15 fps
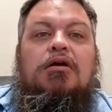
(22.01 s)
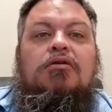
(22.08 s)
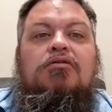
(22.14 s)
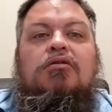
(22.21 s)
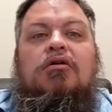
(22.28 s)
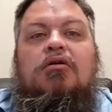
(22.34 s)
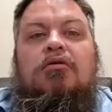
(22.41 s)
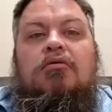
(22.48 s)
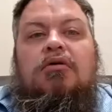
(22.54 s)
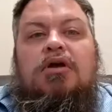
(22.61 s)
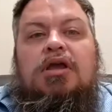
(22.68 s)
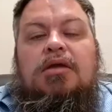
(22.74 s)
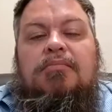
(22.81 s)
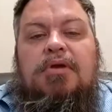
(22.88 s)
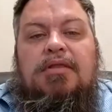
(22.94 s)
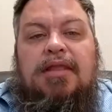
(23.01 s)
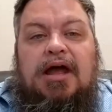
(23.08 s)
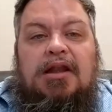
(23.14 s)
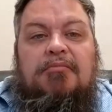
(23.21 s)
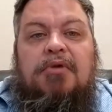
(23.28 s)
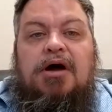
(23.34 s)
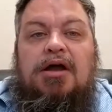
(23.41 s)
So keeping
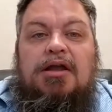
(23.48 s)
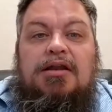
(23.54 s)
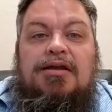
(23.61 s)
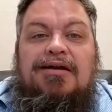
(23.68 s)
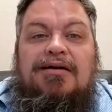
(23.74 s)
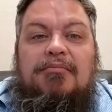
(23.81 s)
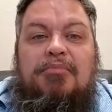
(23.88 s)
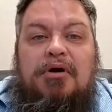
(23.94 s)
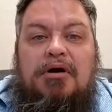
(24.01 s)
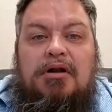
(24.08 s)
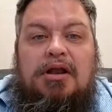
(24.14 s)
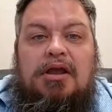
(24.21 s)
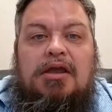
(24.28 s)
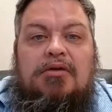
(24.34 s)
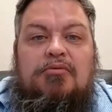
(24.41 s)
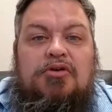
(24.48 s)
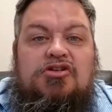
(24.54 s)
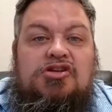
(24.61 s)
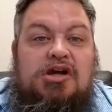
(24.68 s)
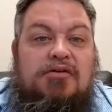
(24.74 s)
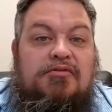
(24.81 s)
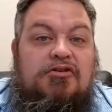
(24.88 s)
that in mind, Part A,
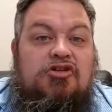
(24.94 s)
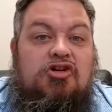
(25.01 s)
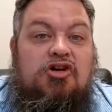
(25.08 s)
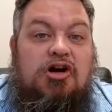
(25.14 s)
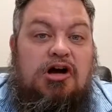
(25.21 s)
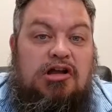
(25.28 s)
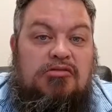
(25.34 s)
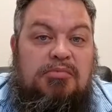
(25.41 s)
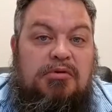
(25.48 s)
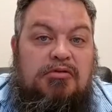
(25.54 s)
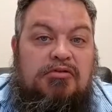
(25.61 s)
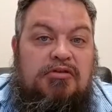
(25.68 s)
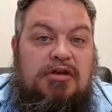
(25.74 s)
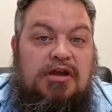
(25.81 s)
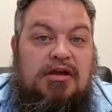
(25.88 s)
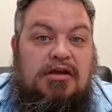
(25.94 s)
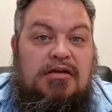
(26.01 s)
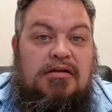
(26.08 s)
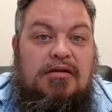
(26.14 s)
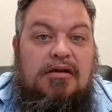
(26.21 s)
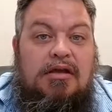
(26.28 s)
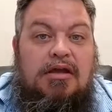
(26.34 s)
which covers your hospital stay,